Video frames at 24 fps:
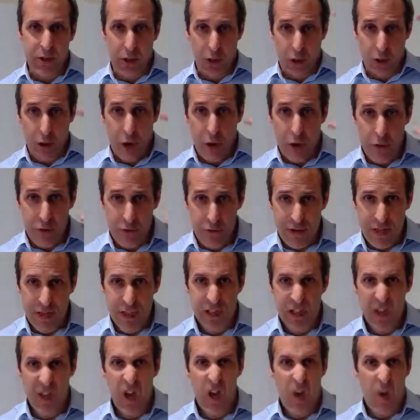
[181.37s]
to the concrete
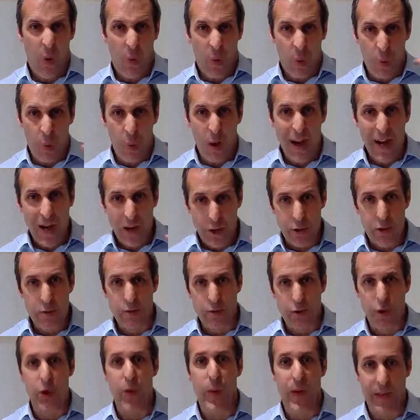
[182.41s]
way you
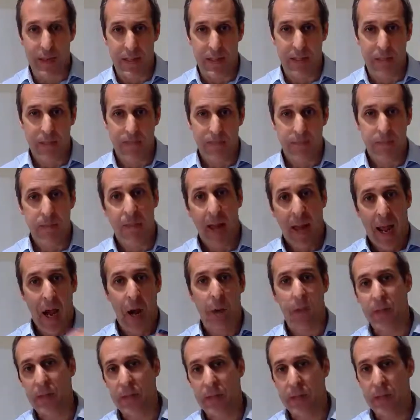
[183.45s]
do it, how
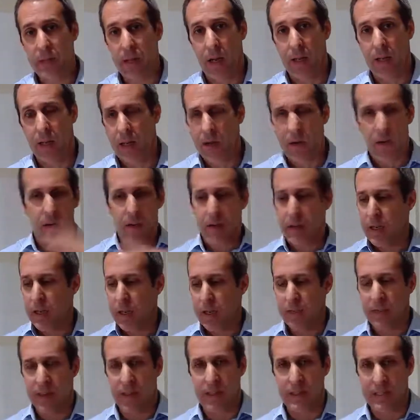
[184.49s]
that's done. I'll
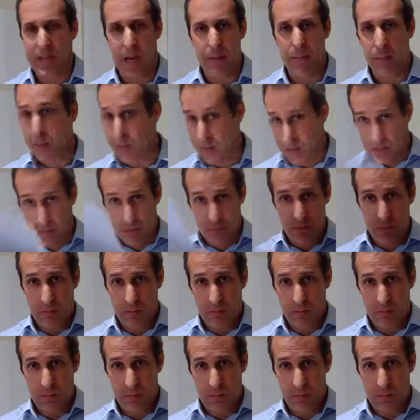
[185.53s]
give an example. It's